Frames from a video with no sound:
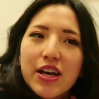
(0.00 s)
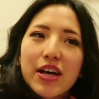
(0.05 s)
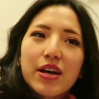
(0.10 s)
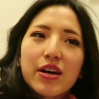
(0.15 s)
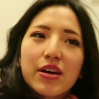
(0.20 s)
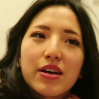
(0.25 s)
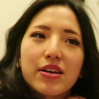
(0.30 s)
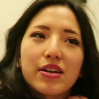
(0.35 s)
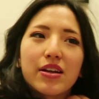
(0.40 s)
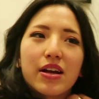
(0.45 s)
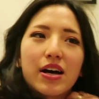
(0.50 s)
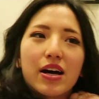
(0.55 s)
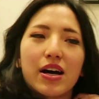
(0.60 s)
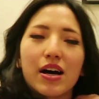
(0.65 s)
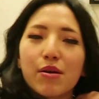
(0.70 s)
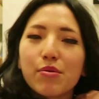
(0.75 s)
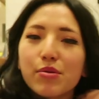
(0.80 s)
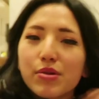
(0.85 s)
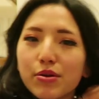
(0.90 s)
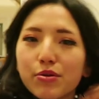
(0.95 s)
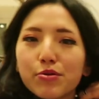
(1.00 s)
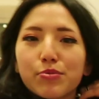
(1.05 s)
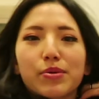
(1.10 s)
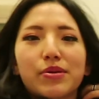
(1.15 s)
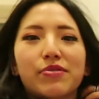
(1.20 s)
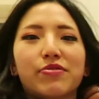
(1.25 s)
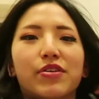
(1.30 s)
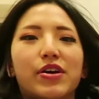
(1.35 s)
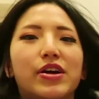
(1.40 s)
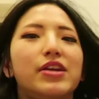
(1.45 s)
and I went there with
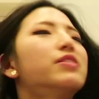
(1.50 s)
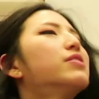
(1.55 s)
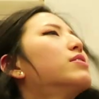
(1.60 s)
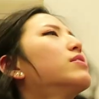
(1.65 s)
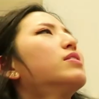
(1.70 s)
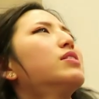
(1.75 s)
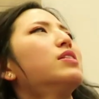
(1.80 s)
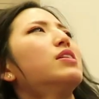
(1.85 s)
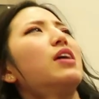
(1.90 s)
my friend.